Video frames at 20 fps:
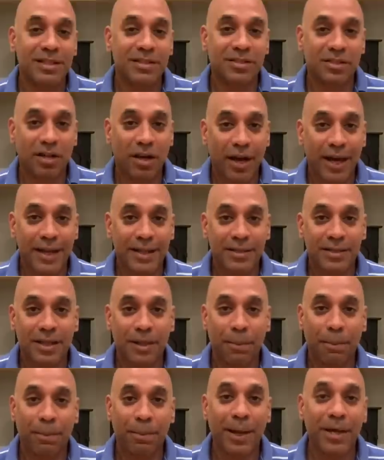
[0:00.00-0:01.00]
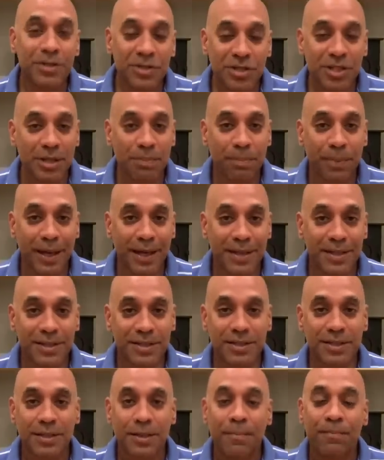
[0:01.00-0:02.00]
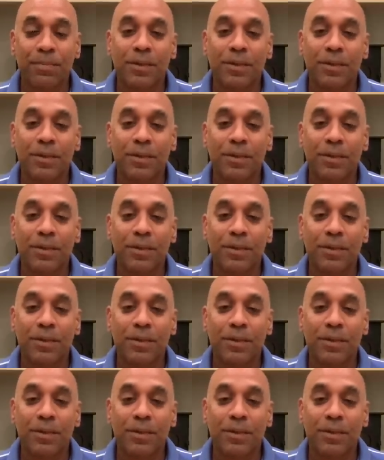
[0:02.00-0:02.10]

tight and punchy bass